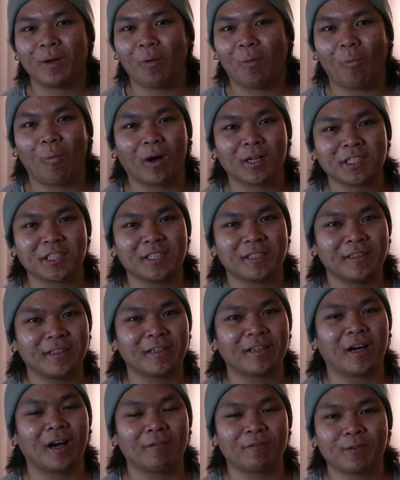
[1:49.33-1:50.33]
watching
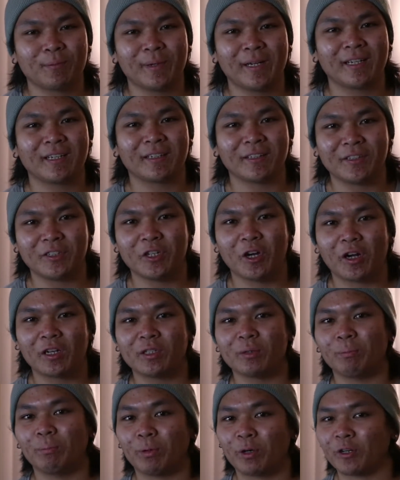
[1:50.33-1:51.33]
Nick Offerman
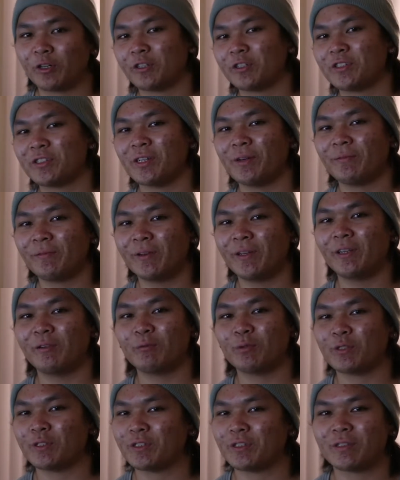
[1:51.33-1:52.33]
conduct a burger symphony
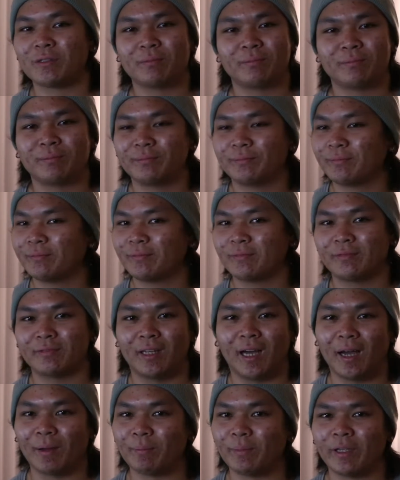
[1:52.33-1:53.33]
was,
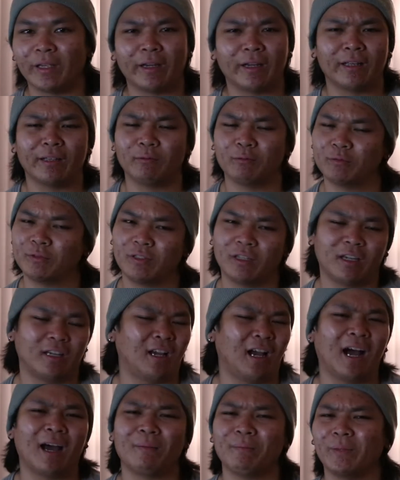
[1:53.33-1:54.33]

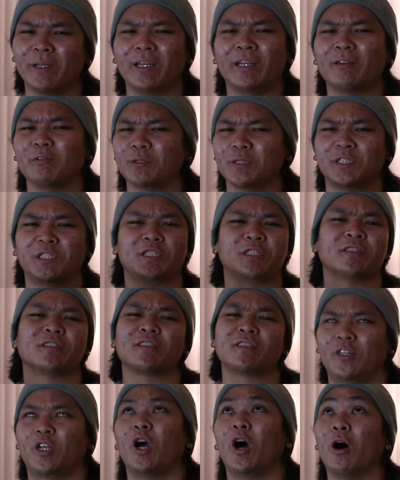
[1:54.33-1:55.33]
it was
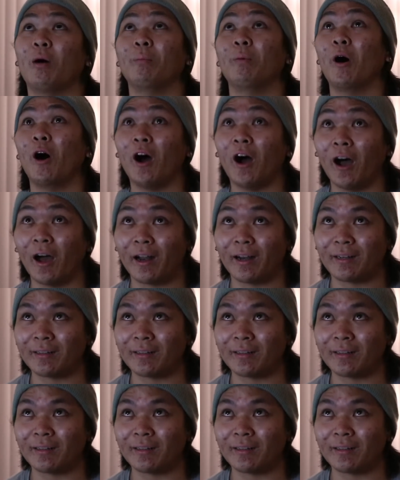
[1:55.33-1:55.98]
just, come on.